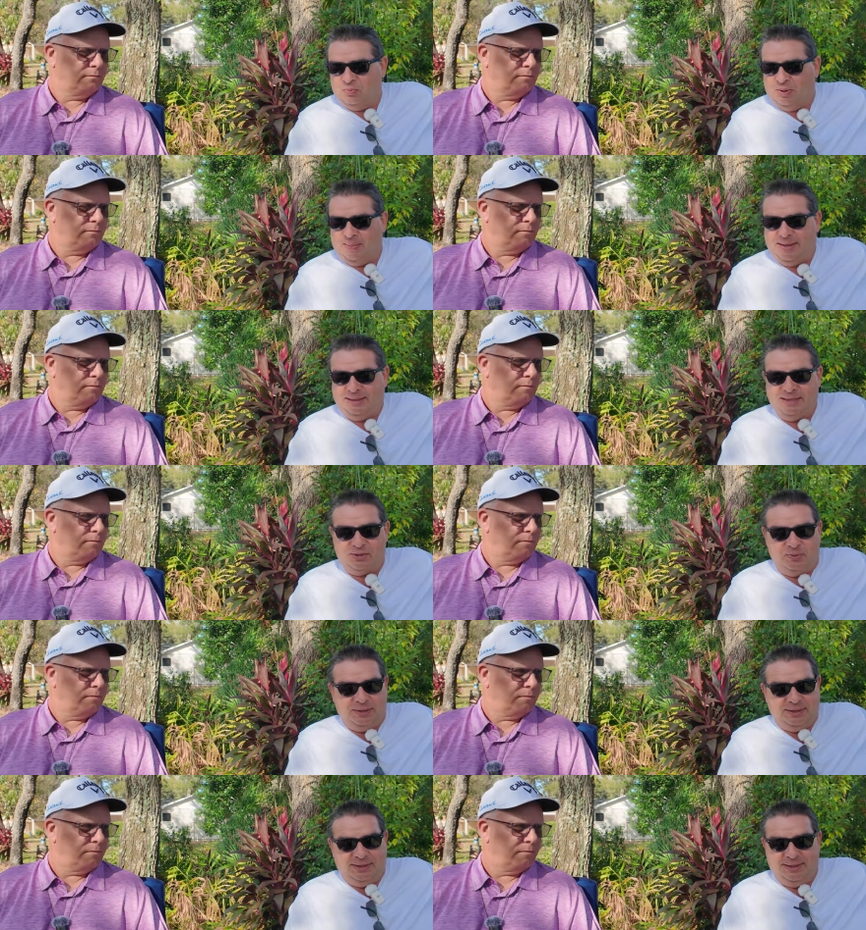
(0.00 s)
Speaker 1: What about this
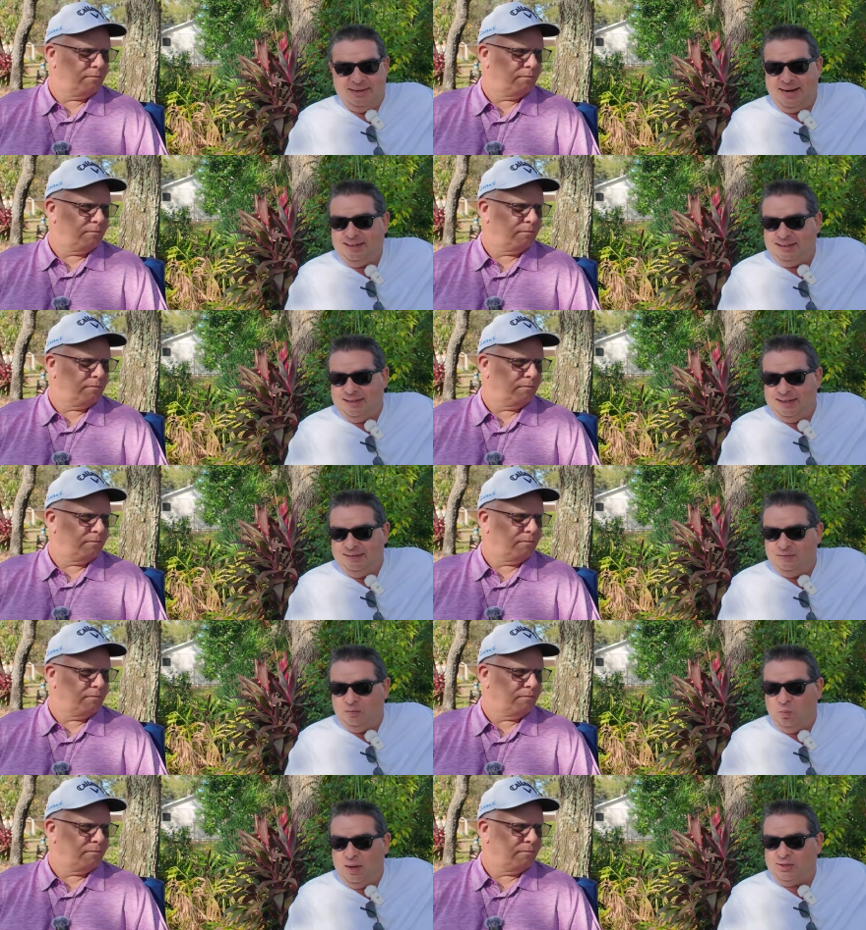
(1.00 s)
one?
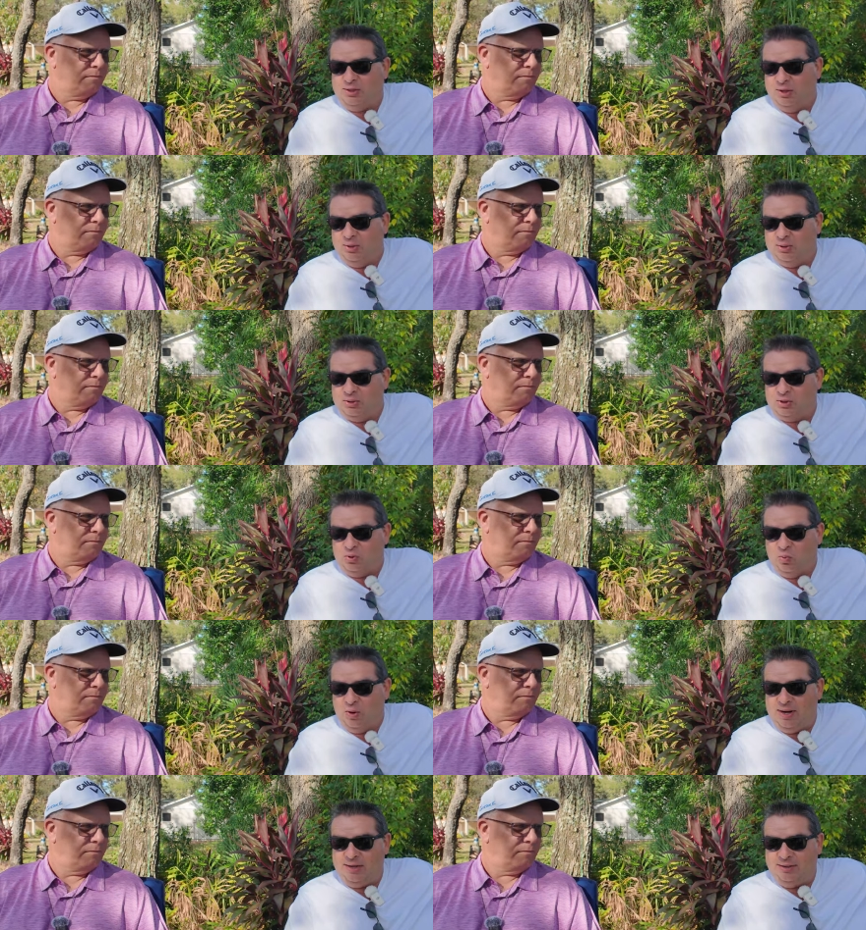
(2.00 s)
Nightlife, West Coast.
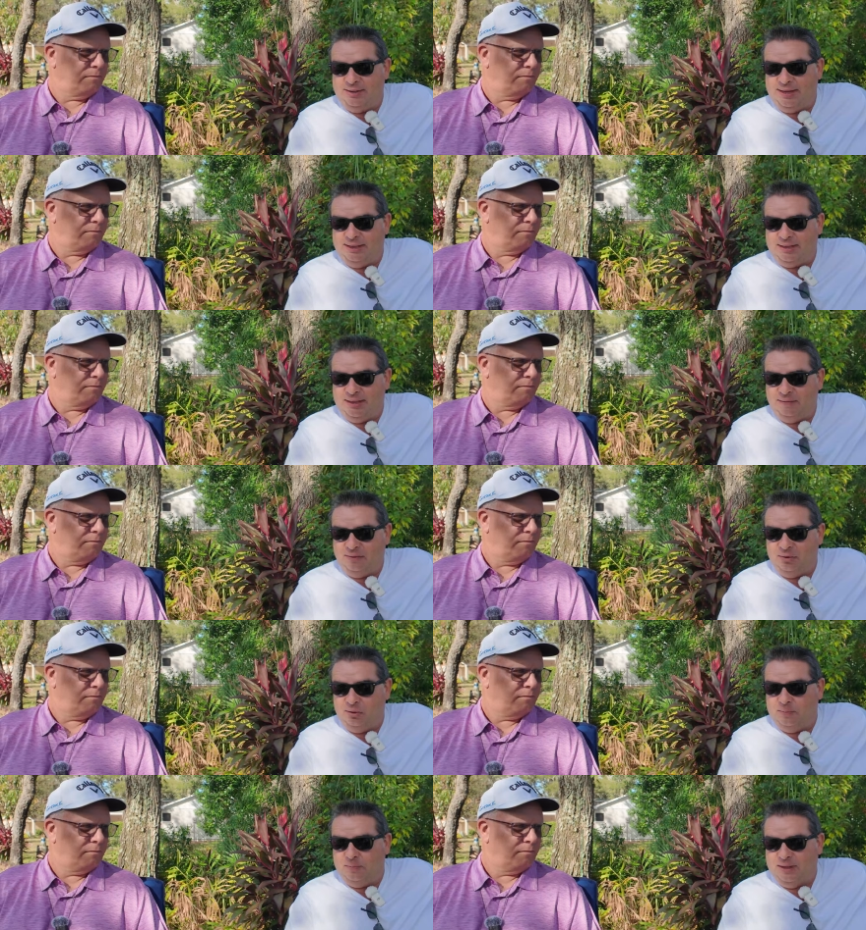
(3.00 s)
Quieter nightlife
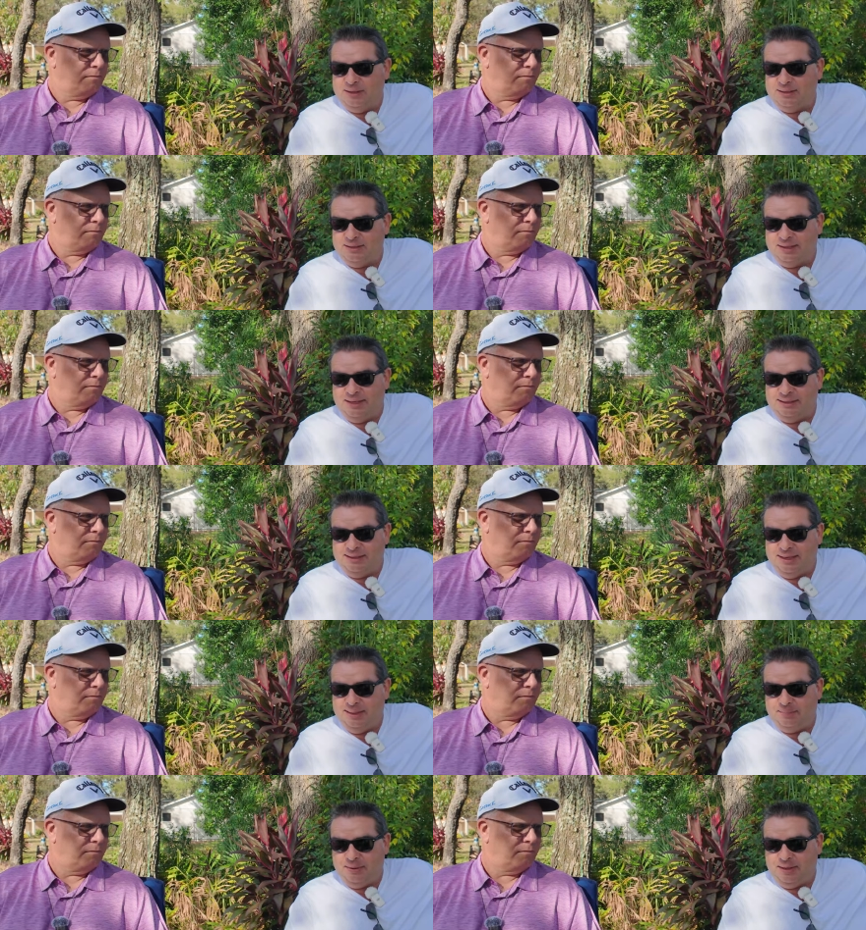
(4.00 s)
through places like
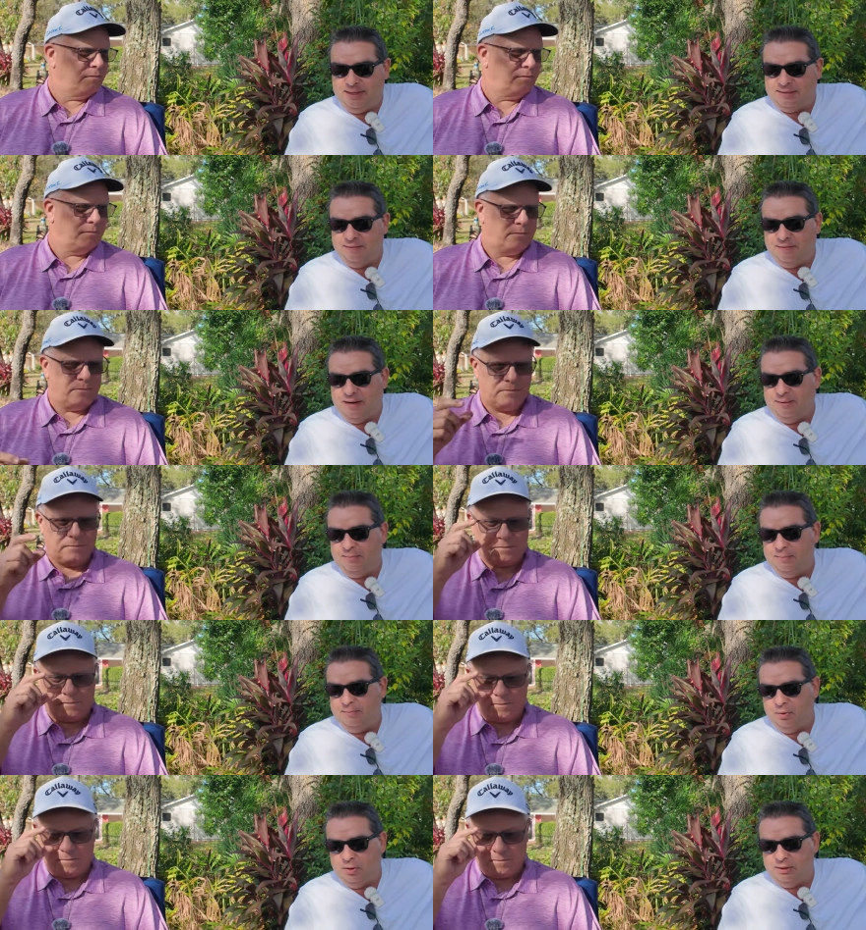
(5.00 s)
Tampa has a
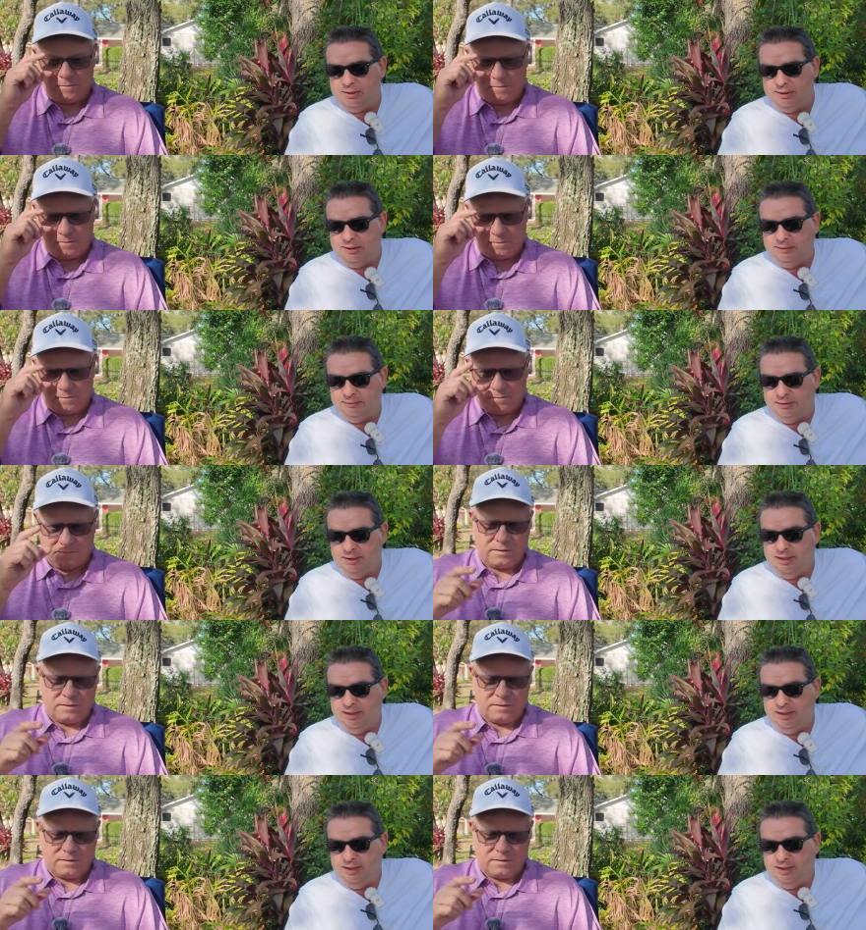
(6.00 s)
vibrant bar scene.